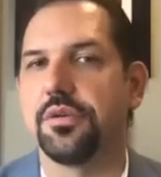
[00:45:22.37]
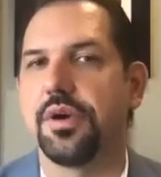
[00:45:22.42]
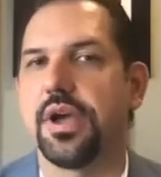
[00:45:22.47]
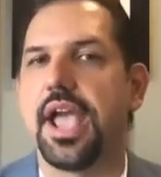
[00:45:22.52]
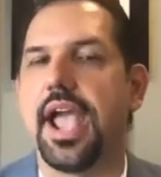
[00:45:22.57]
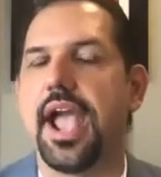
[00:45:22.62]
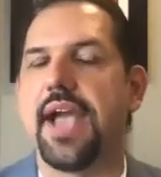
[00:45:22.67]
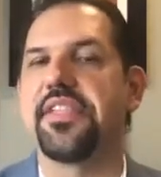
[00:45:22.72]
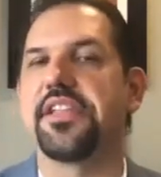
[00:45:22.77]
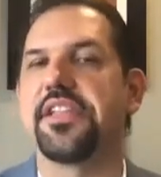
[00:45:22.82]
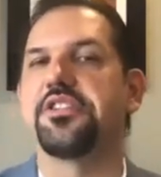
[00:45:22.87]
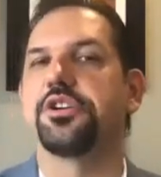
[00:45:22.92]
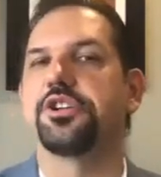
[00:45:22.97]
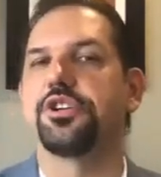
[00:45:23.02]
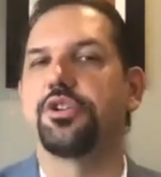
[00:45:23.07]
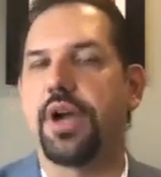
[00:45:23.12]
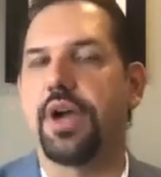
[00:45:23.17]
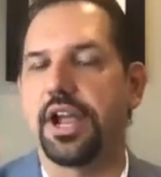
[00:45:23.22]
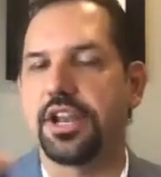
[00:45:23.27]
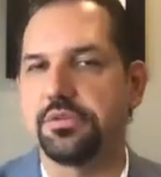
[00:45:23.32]
and then you're
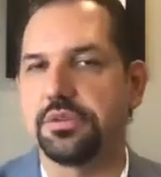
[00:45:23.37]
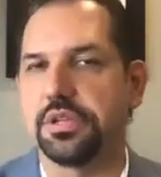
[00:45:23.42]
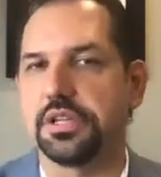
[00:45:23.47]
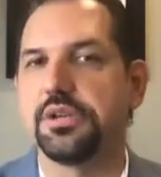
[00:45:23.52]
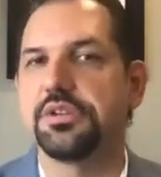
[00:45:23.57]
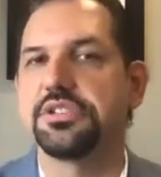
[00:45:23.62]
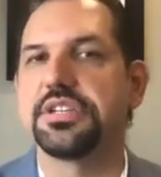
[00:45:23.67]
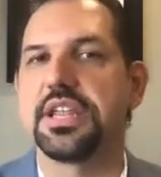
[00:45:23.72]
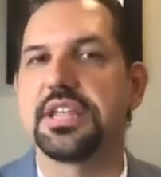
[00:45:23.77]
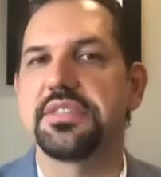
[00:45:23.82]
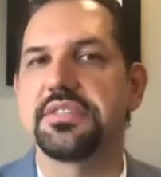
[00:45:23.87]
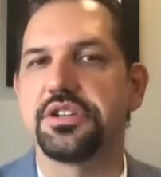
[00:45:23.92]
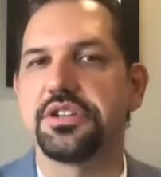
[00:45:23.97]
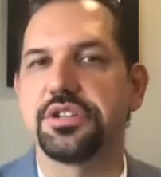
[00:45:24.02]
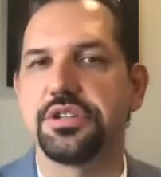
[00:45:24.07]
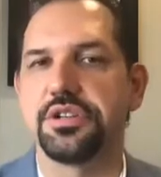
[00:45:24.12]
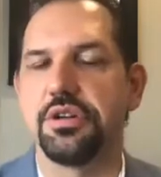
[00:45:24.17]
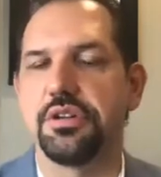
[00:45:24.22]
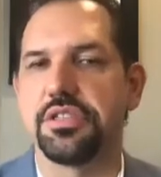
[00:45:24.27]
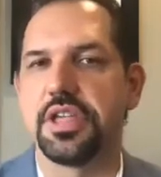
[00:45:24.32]
trying to elucidate the
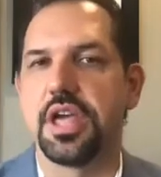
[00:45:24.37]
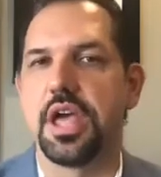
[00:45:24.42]
truth